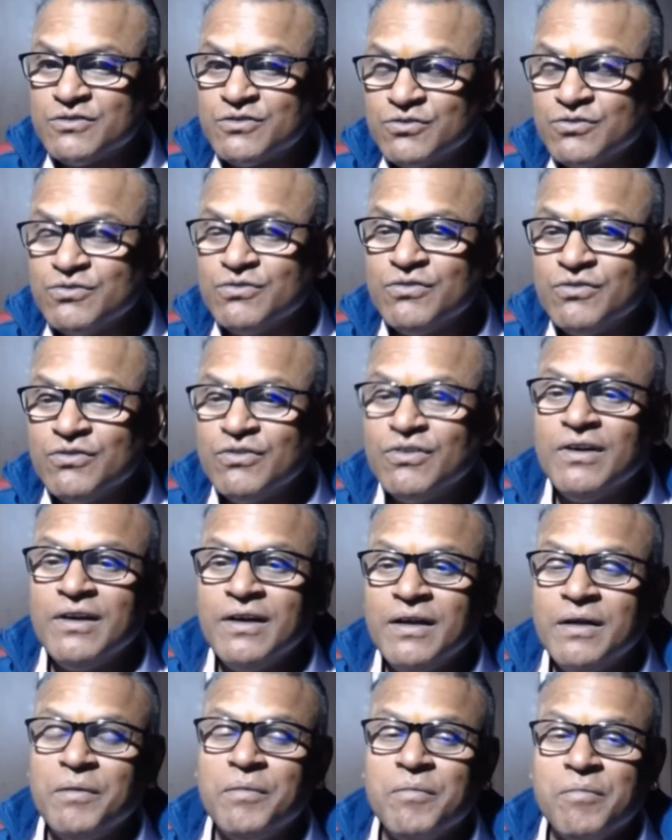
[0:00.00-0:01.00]
to
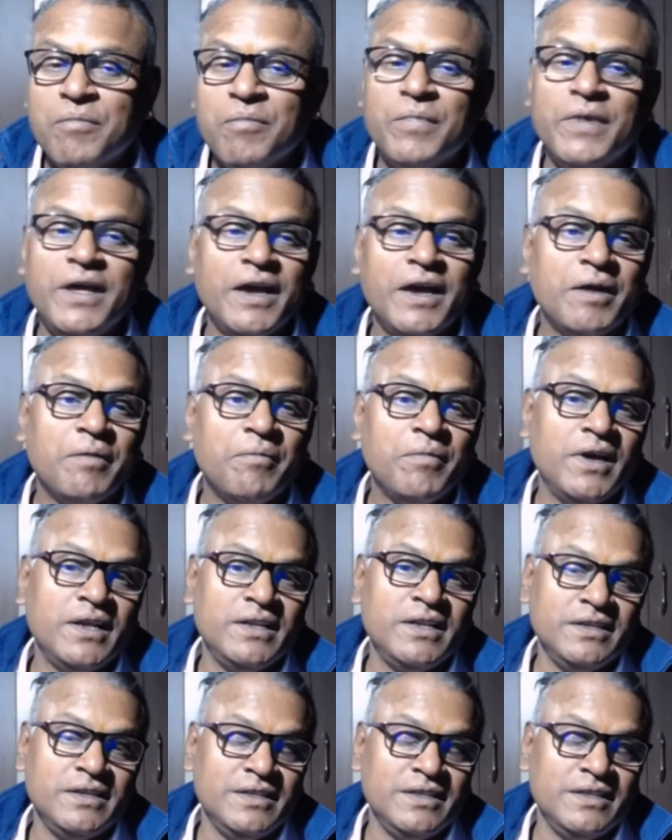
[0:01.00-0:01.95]
make money.